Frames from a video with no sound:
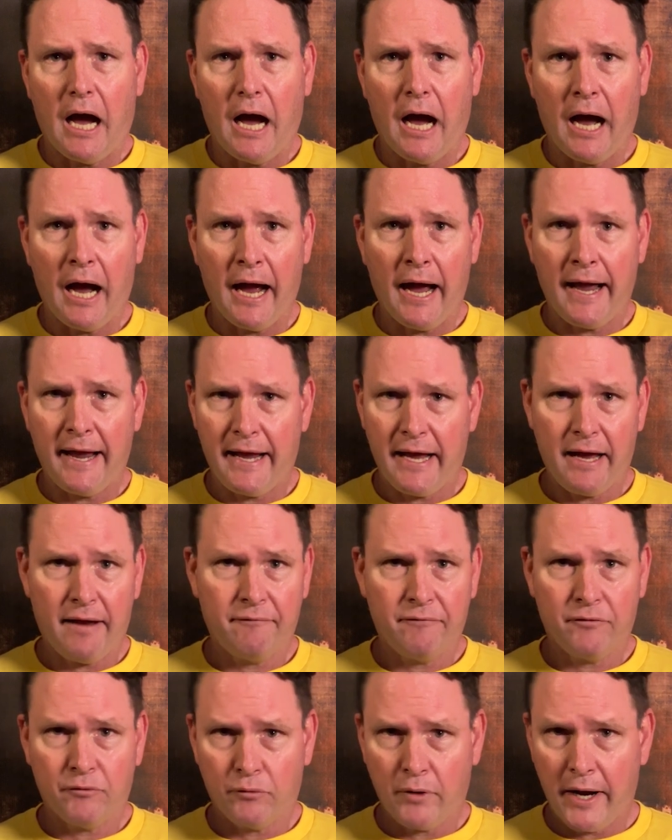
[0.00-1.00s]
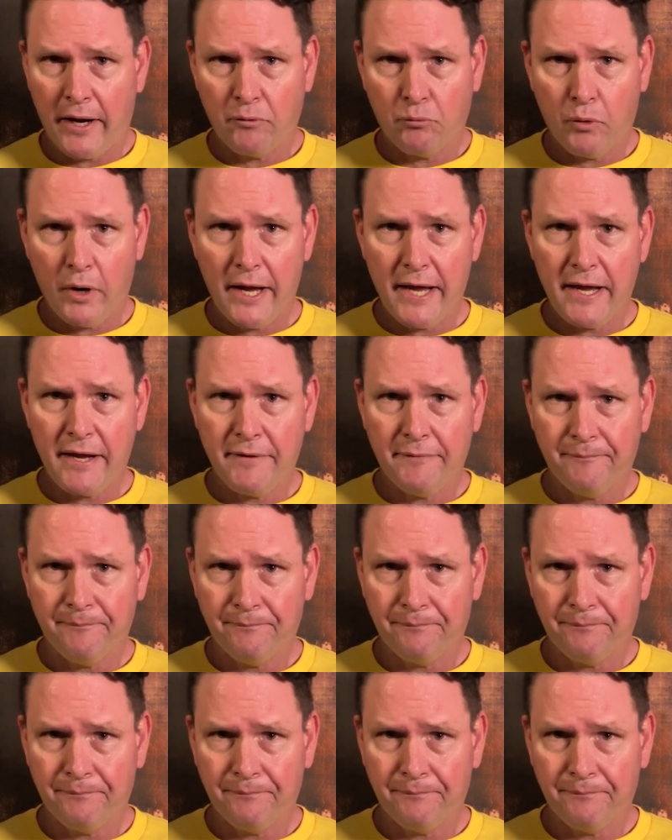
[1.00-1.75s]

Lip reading: I have the right of way,